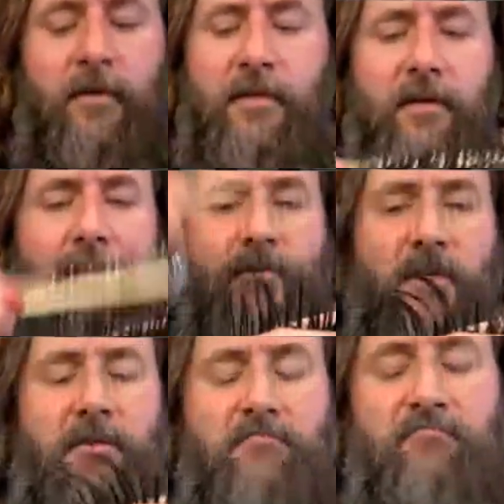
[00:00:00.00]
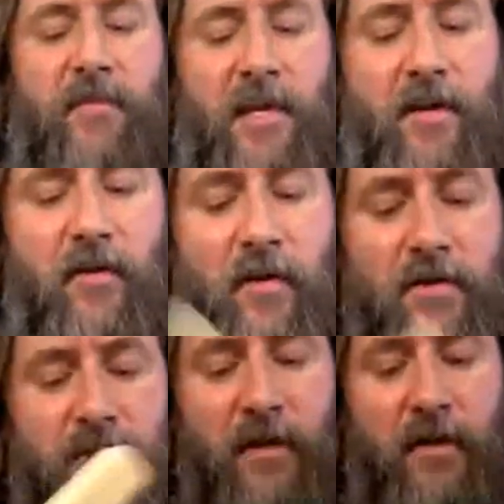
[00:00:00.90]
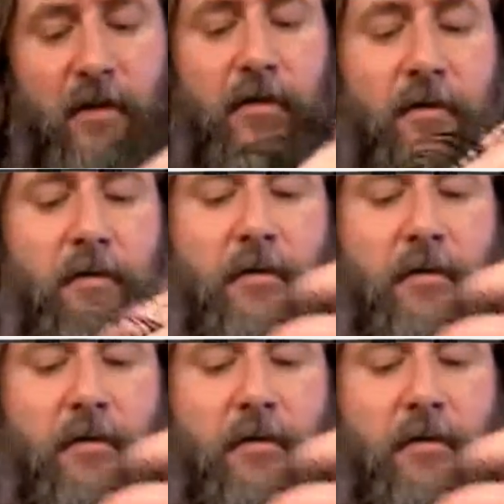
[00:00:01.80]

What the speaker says: Like I said, I'm just kind of cross-checking it.